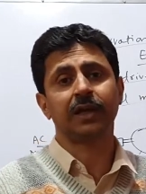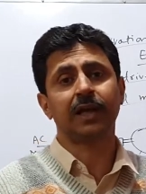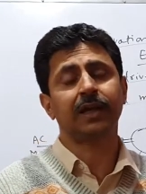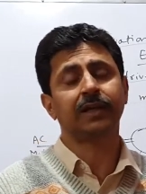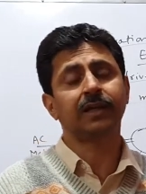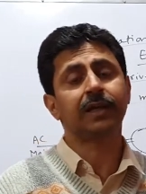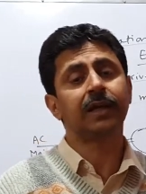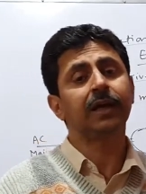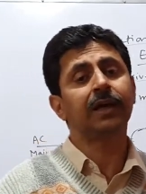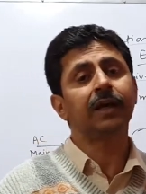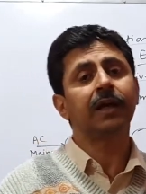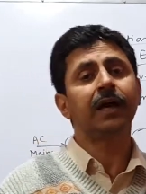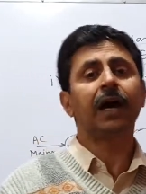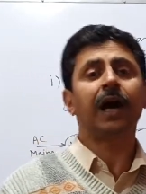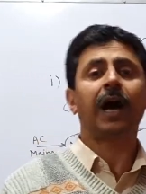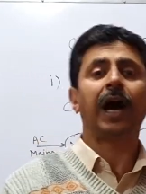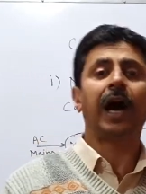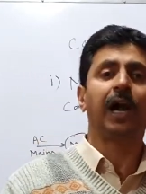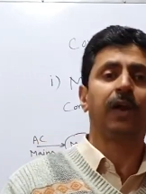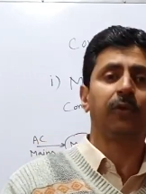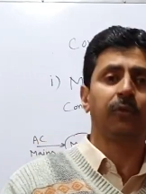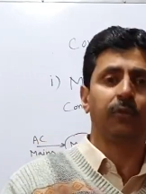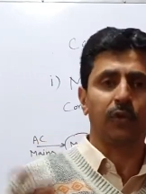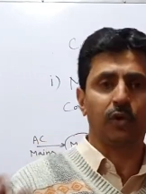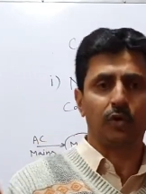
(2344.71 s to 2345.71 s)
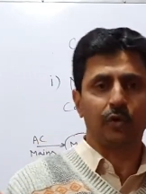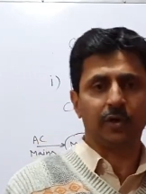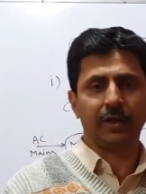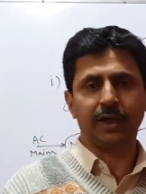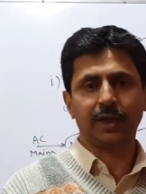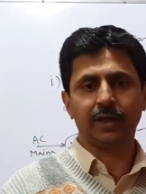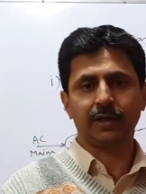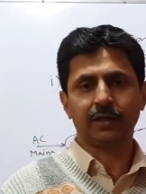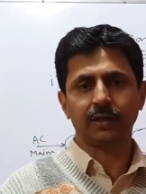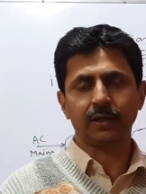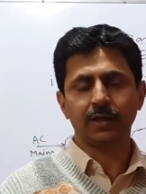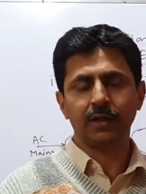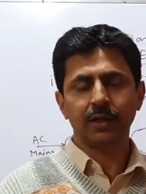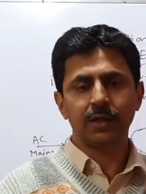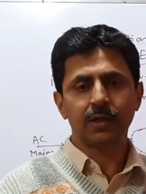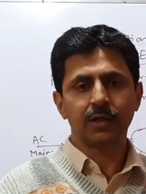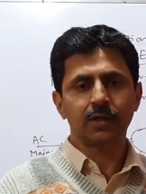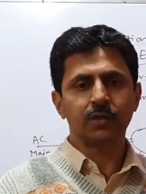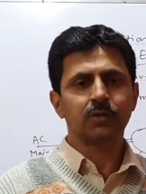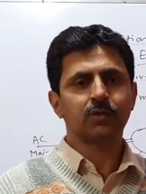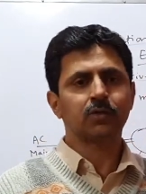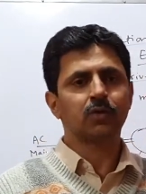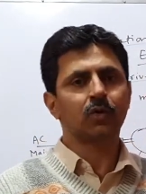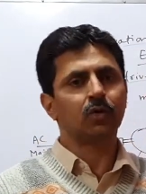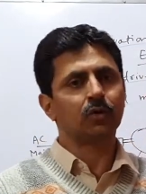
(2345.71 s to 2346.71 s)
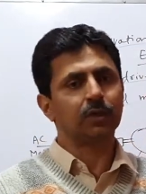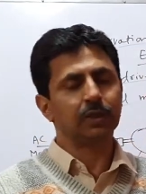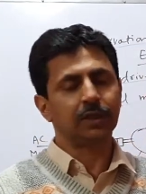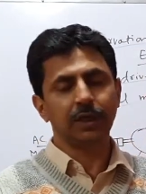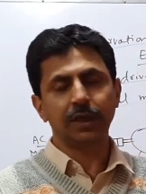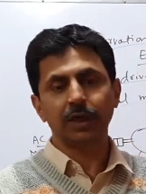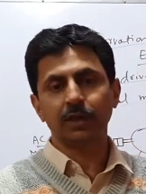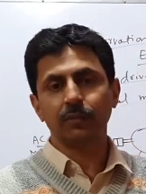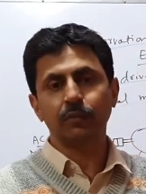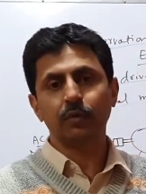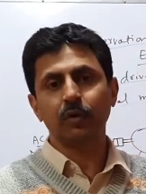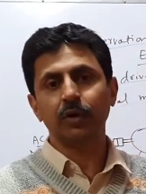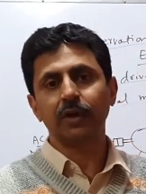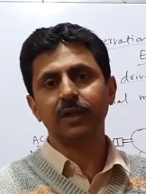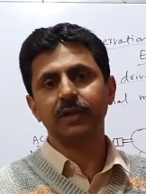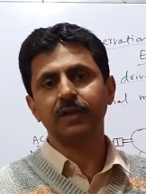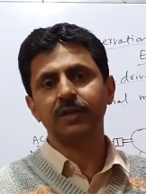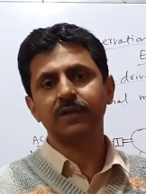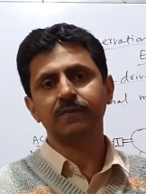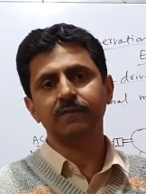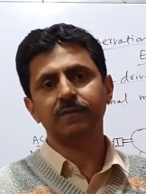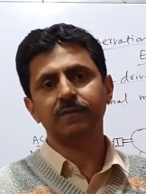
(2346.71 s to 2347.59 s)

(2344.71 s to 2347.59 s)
So therefore, it is wasting a lot of energy.